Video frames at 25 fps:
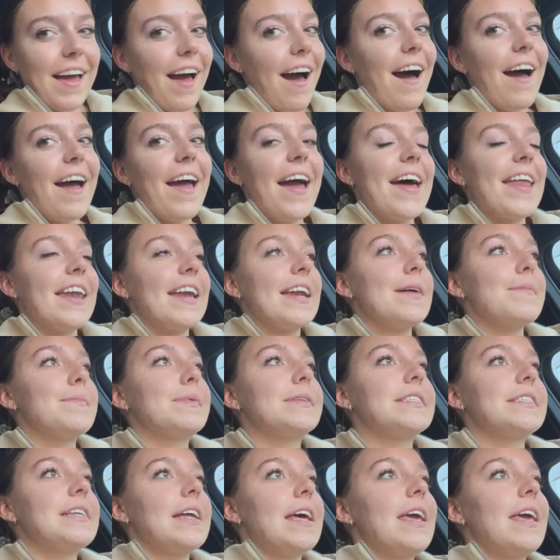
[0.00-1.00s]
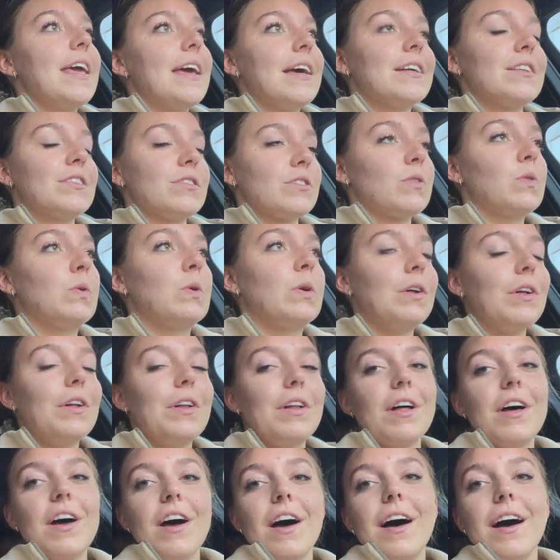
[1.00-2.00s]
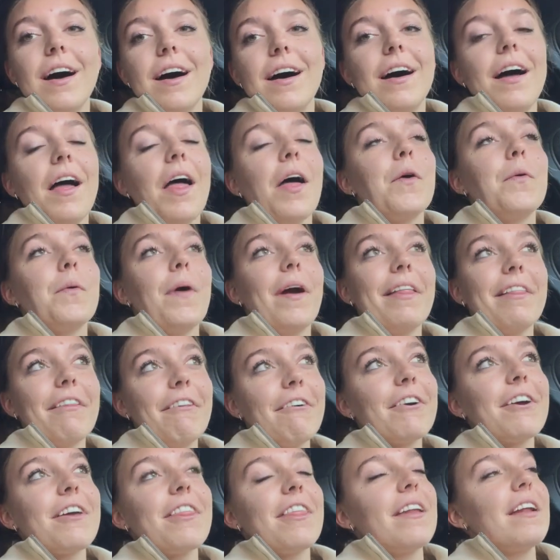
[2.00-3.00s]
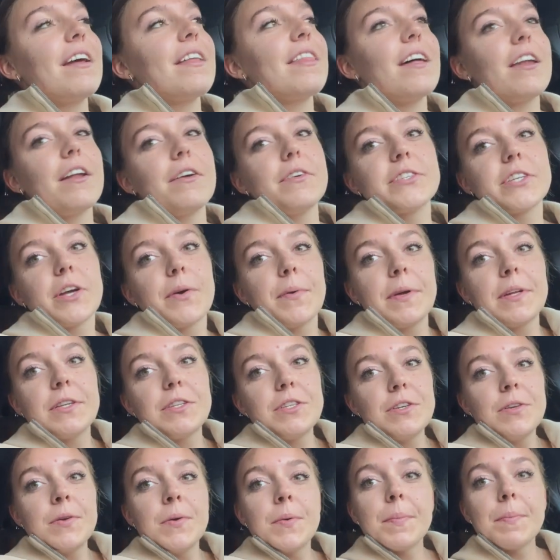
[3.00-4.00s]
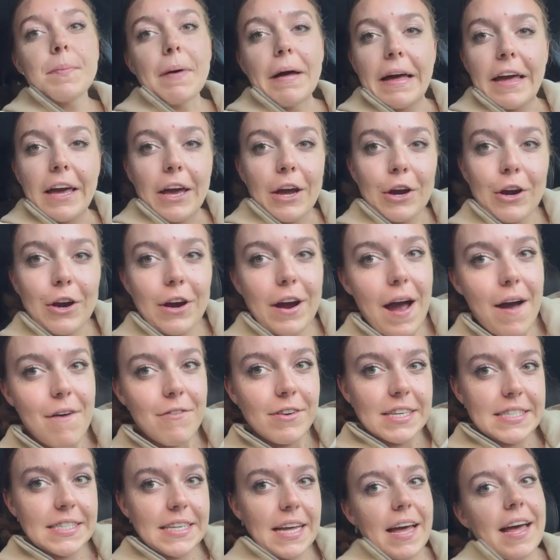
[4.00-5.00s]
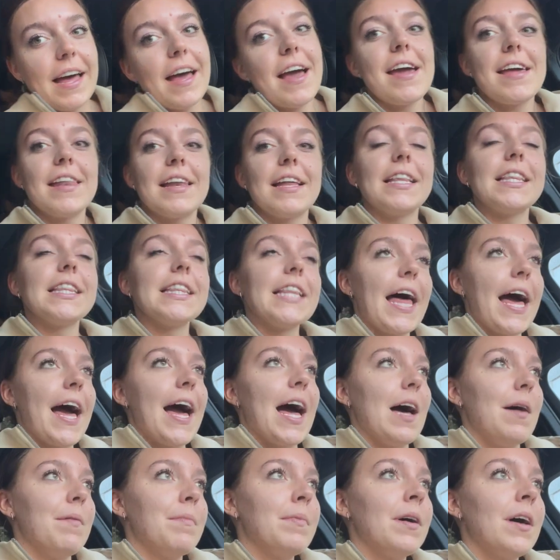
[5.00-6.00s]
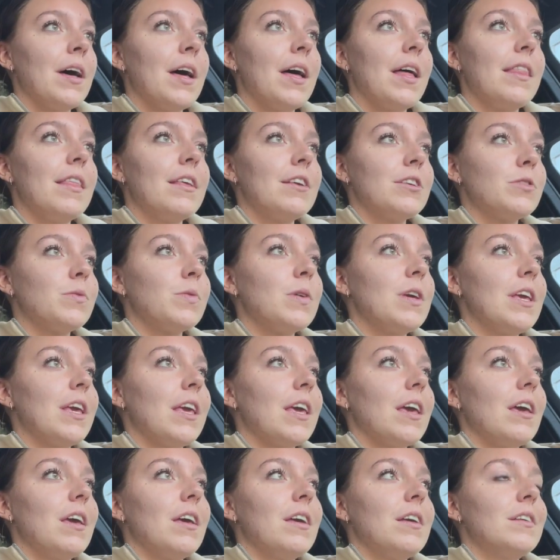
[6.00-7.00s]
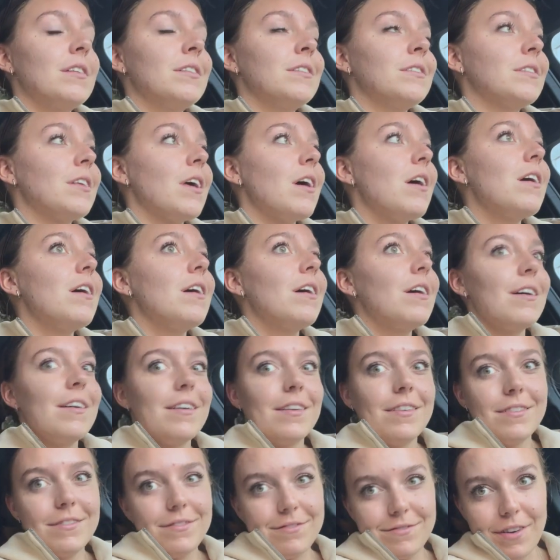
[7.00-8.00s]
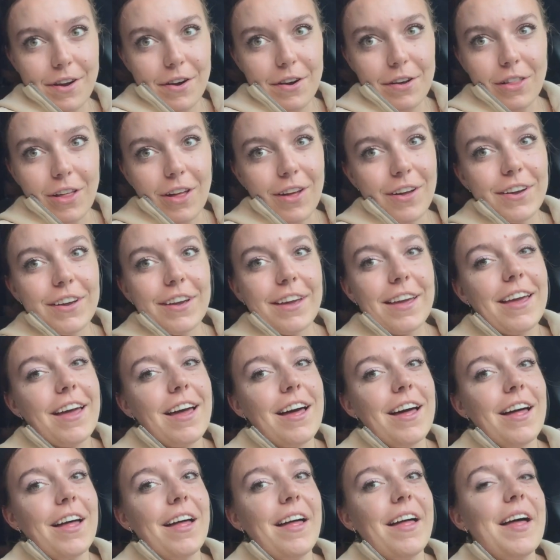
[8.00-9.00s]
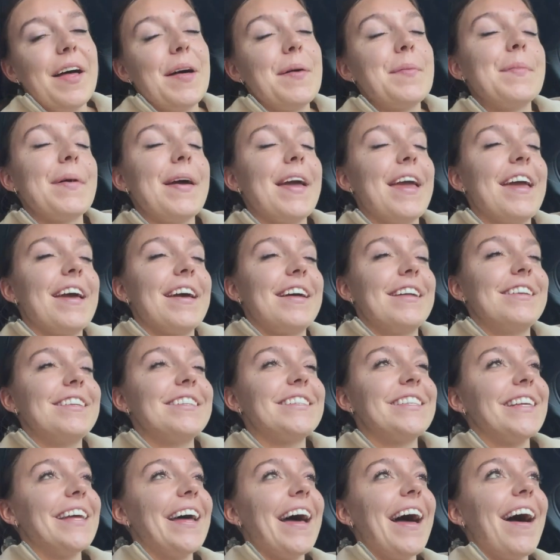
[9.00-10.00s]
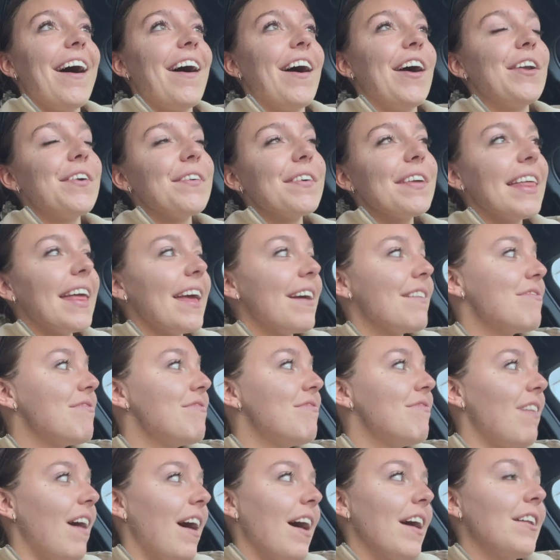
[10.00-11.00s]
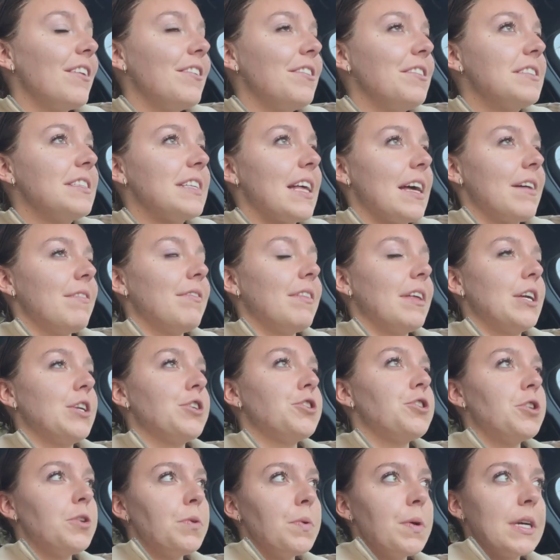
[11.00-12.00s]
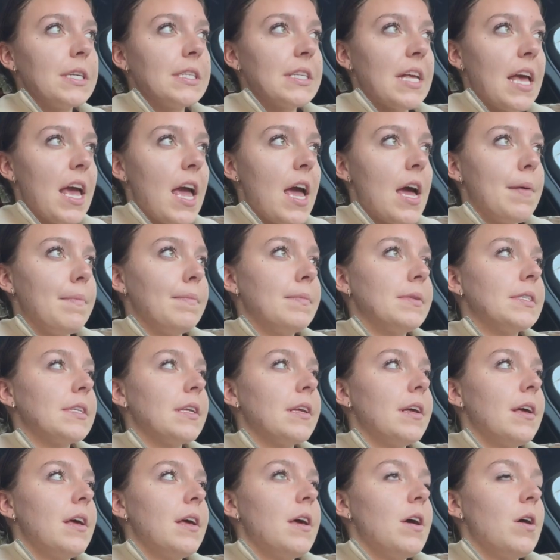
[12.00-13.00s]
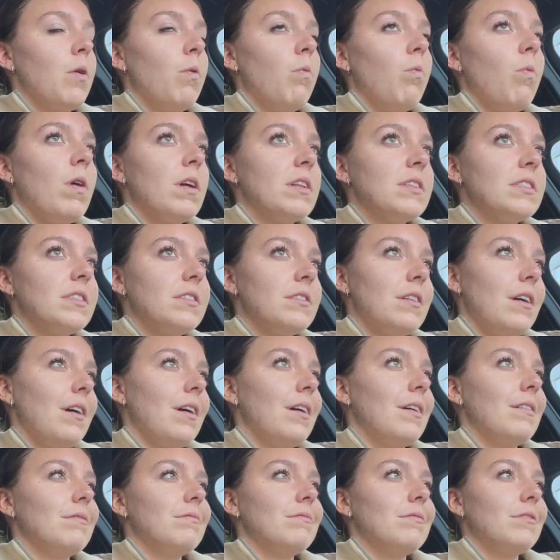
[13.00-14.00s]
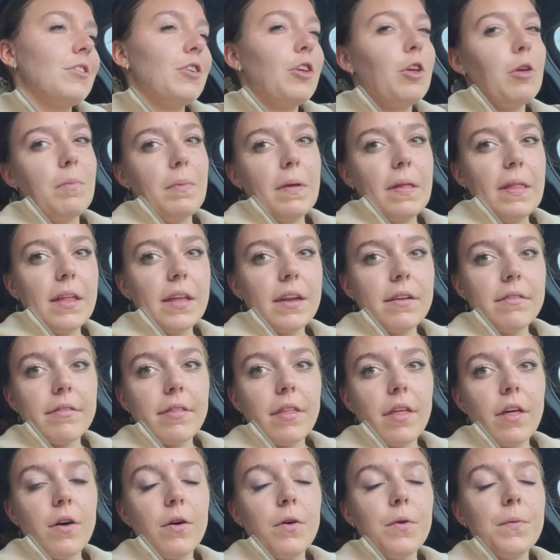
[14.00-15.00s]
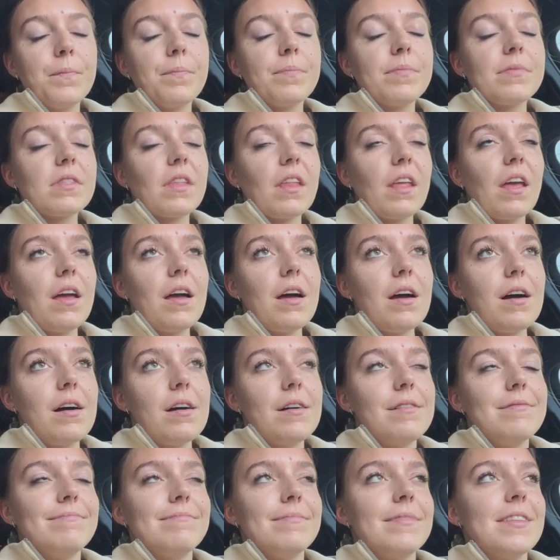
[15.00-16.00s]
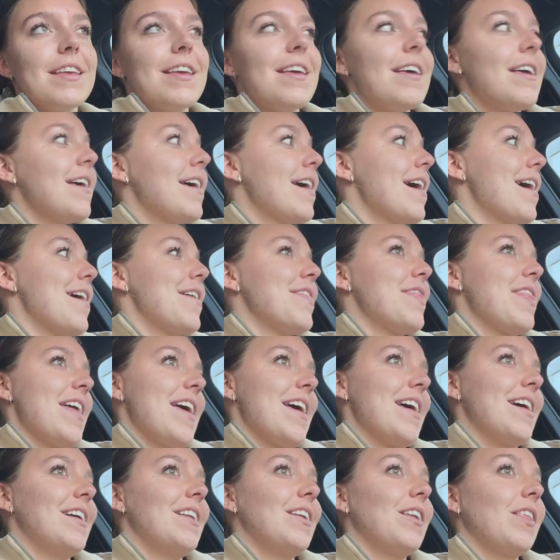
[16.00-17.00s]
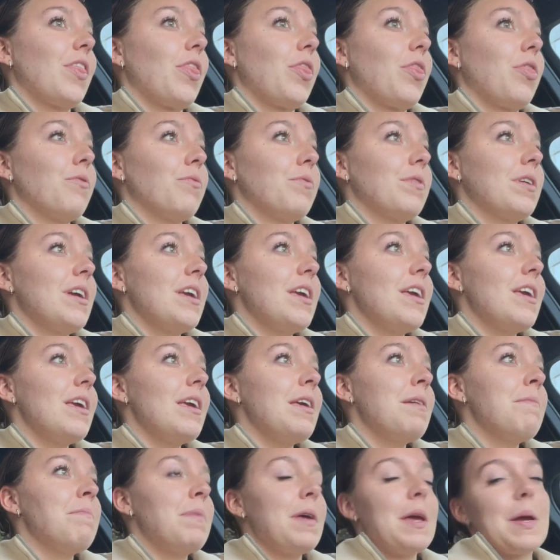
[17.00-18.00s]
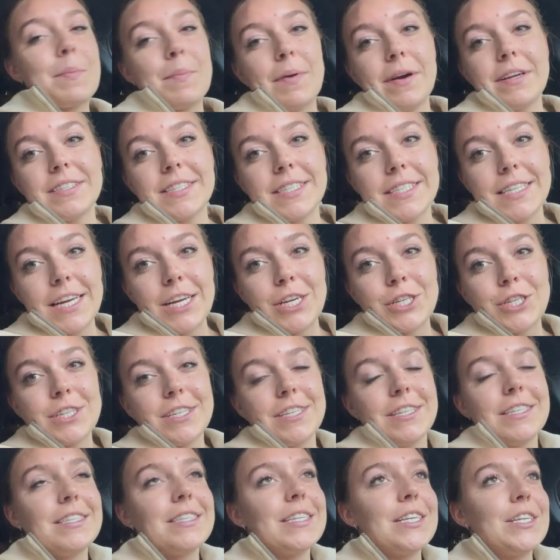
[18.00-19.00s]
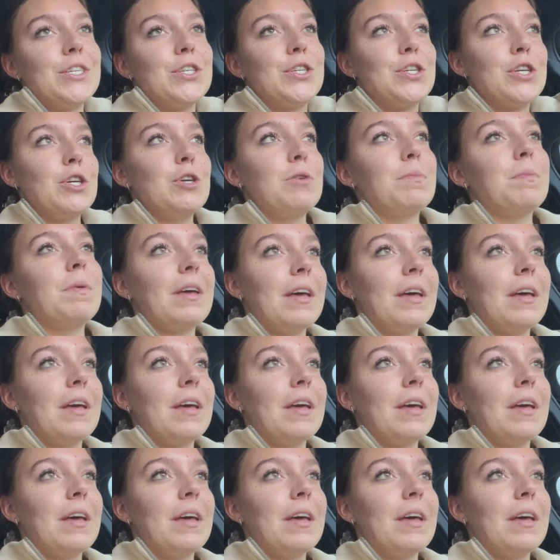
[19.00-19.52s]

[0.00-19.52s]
I ended up staying at school way longer than I thought I was going to. My aircraft design lab this week is very long, and I don't really have finals. I have like two exams. One's not cumulative though, and then three big reports and two